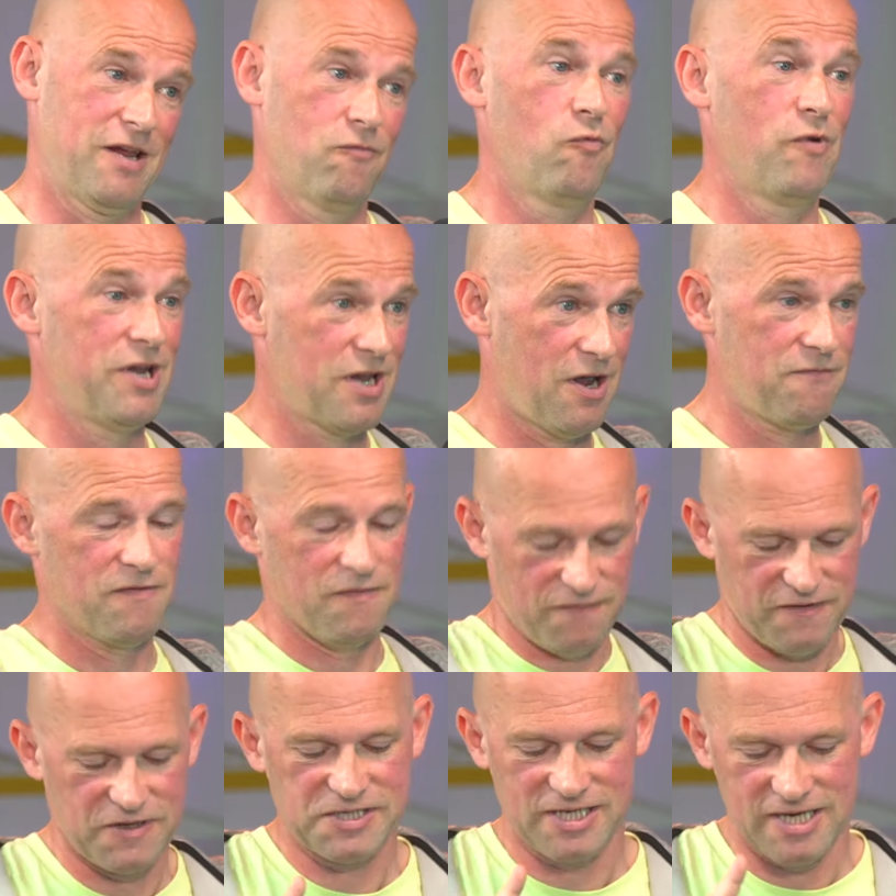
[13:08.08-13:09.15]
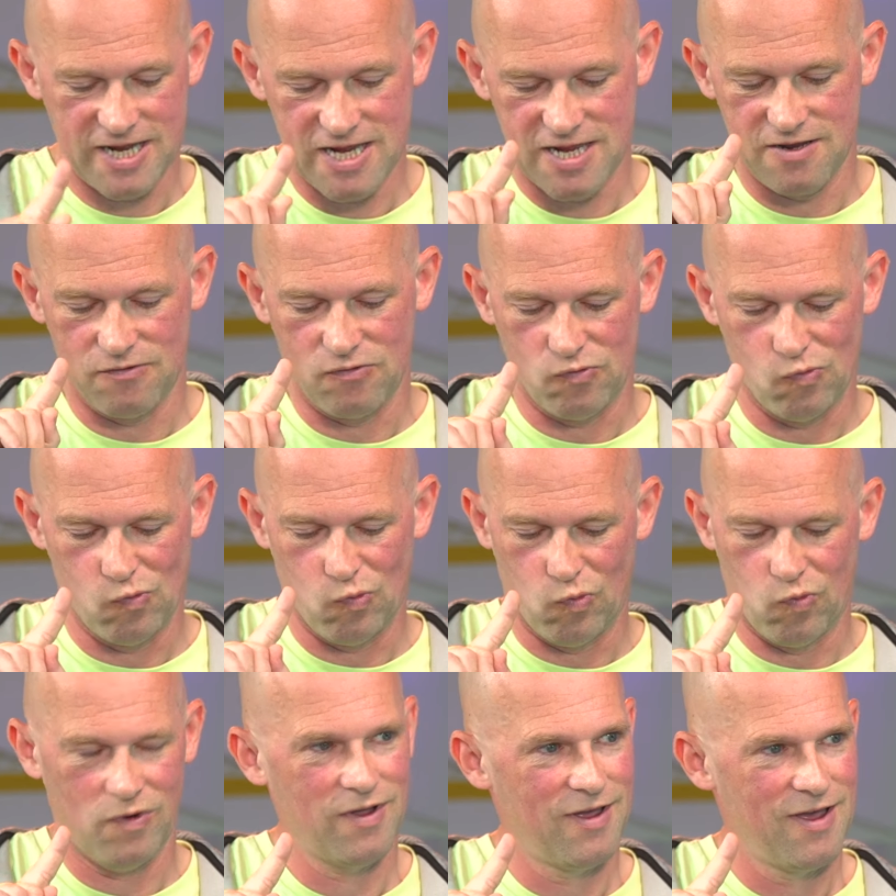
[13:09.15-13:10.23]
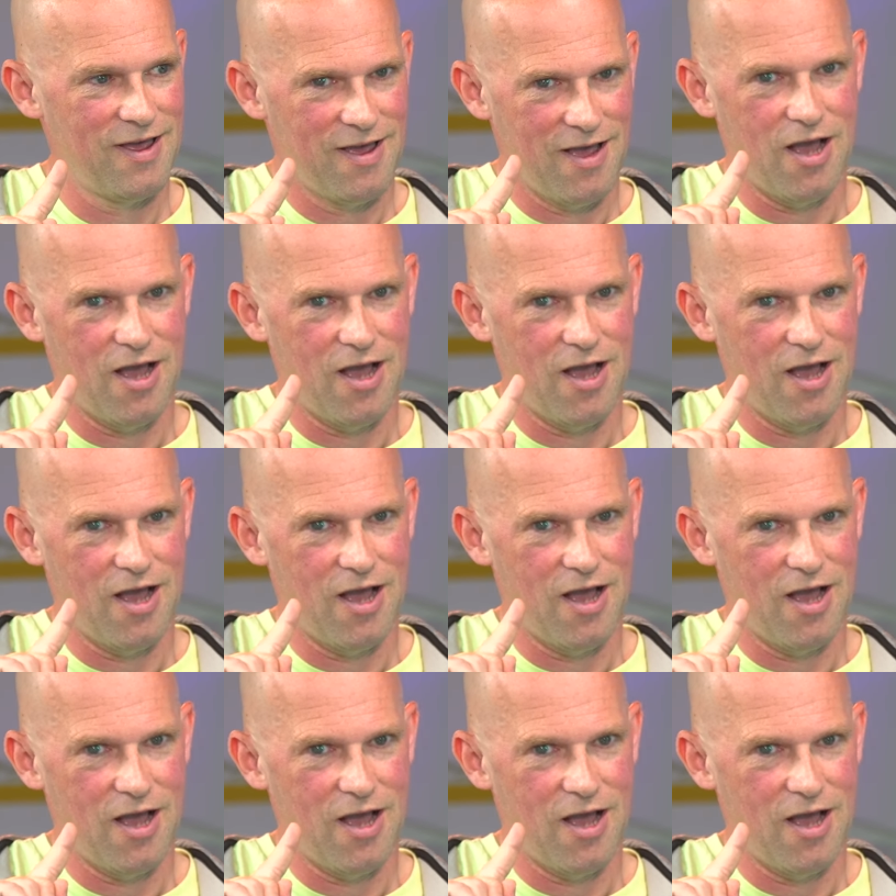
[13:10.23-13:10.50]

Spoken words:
microbial.